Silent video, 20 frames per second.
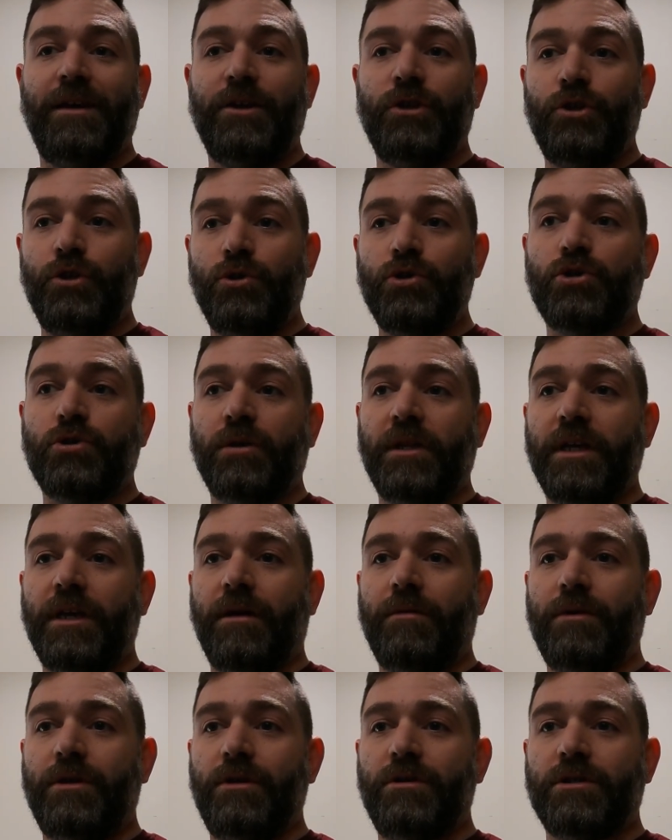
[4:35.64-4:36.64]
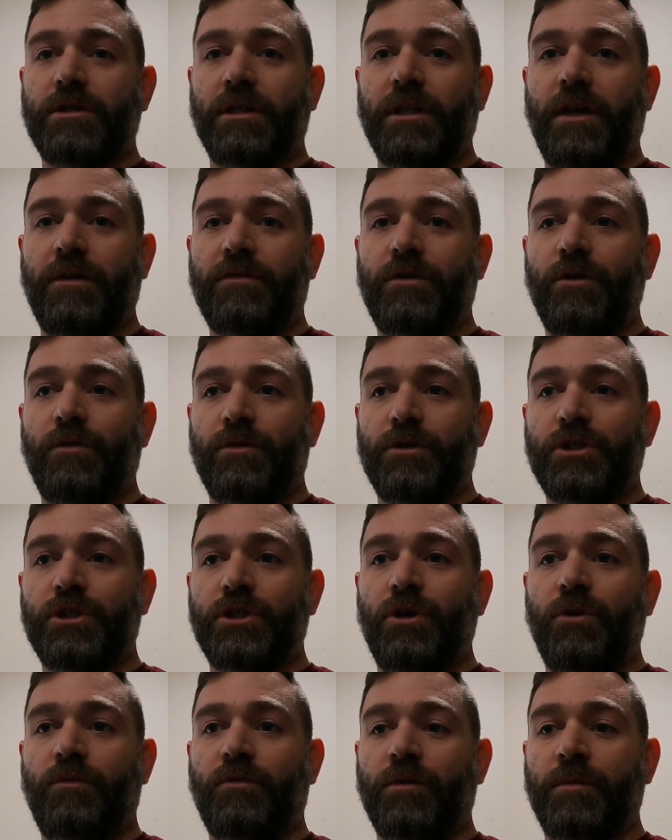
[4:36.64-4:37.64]
Usually I would use the leftover
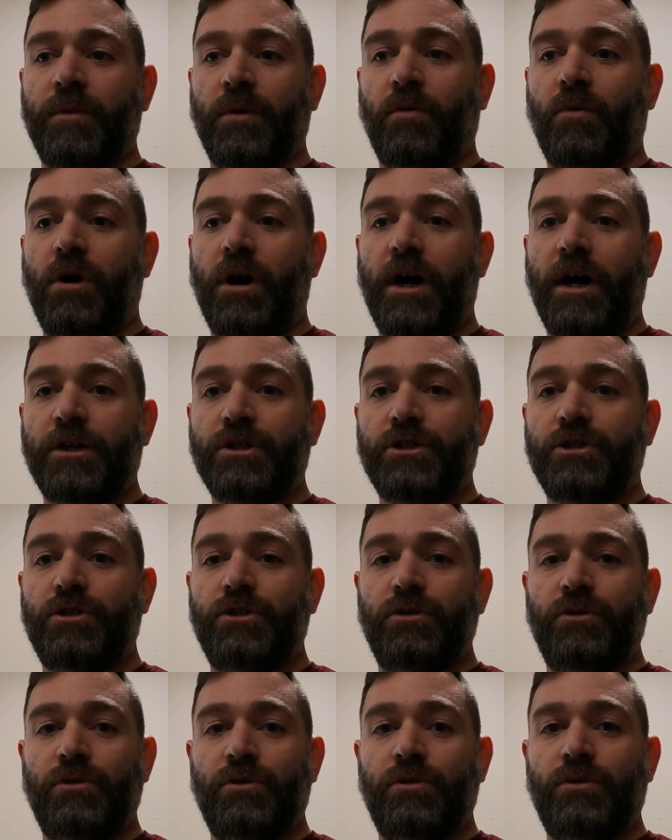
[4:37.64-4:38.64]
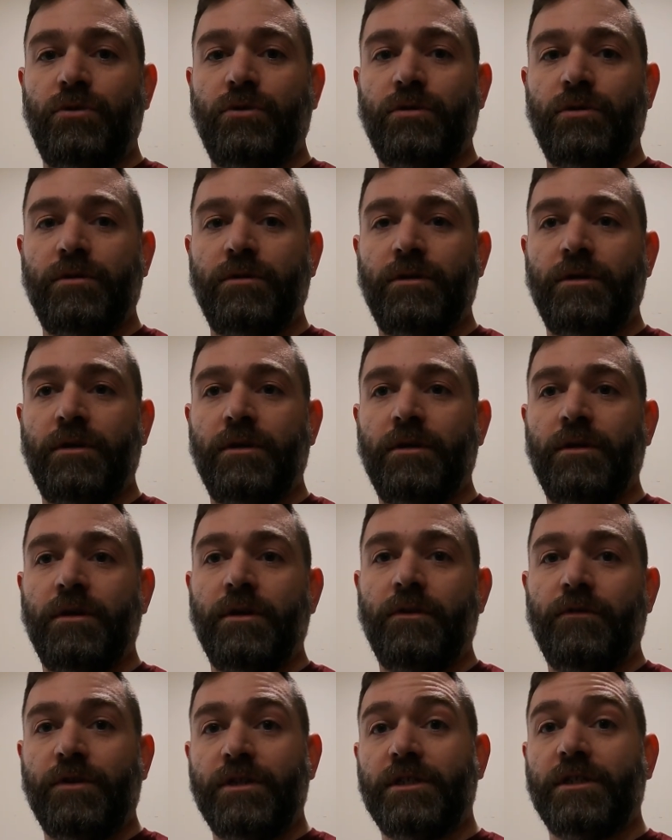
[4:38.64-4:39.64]
soap from the wash to
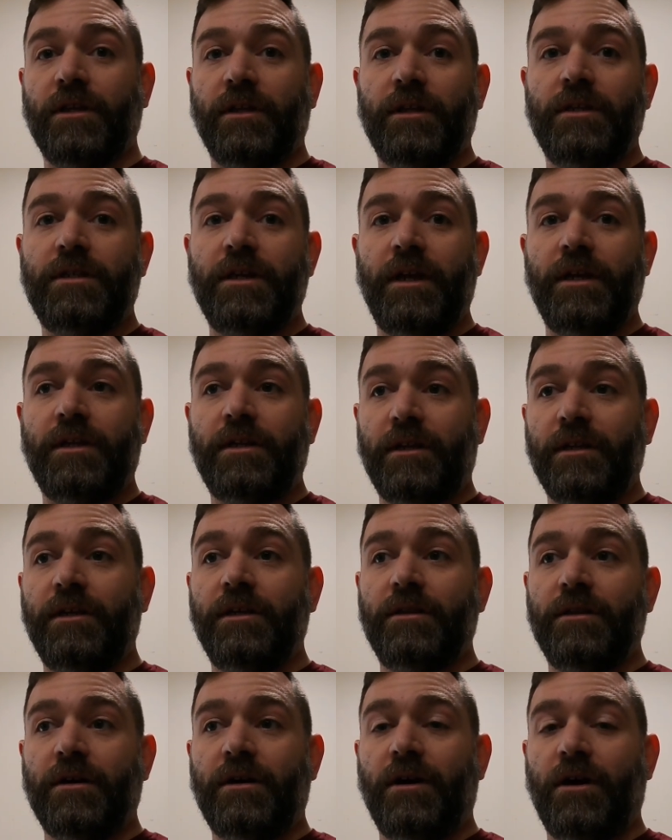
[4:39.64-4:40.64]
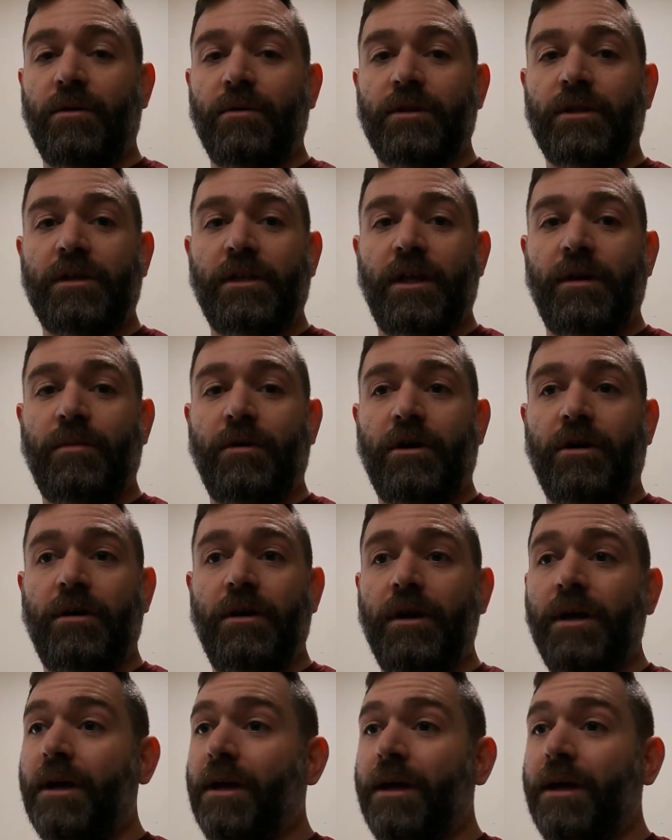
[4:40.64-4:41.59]
facilitate cleaning the car with the clay bar.